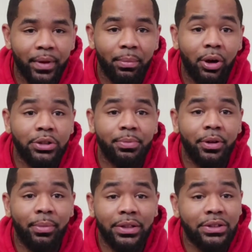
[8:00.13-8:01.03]
a ball
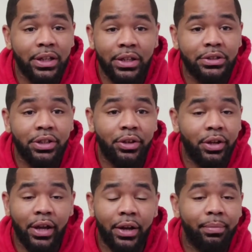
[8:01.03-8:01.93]
spinner makes it easy and you
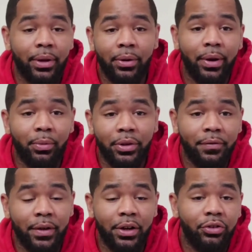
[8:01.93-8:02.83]
can kind of play around with the
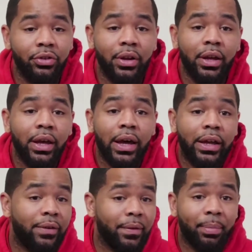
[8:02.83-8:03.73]
finish,
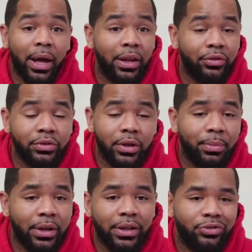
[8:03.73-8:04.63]
even polish. So
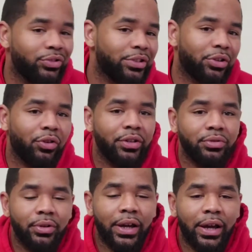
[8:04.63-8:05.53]
it's just a great
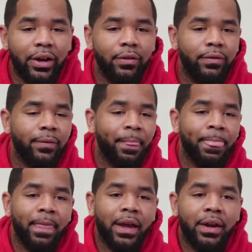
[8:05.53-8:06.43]
tool to have.
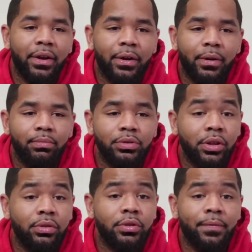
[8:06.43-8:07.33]
And so
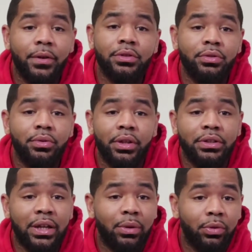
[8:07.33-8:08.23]
those are the first two
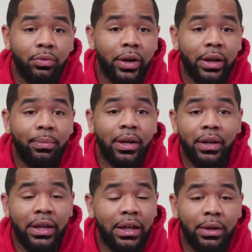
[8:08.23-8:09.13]
things I would
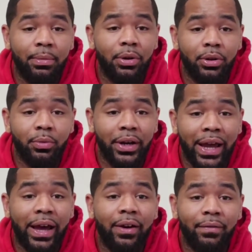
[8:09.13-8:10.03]
recommend any bowler would
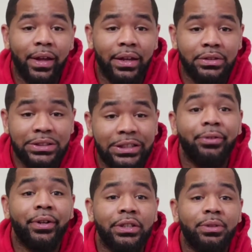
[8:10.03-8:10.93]
have that's
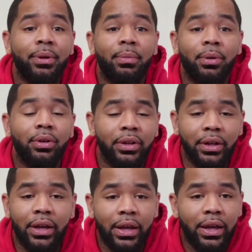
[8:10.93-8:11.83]
serious about bowling,
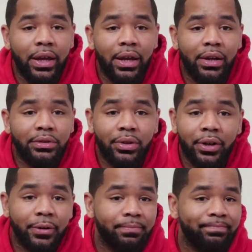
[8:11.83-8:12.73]
and it's going
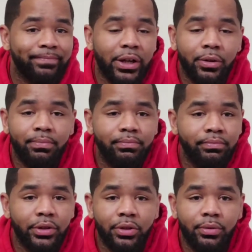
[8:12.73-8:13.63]
to help
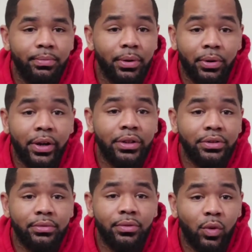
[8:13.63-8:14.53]
you
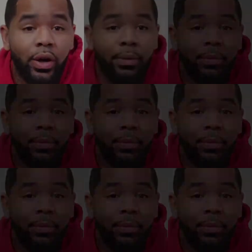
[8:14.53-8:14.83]
progress quite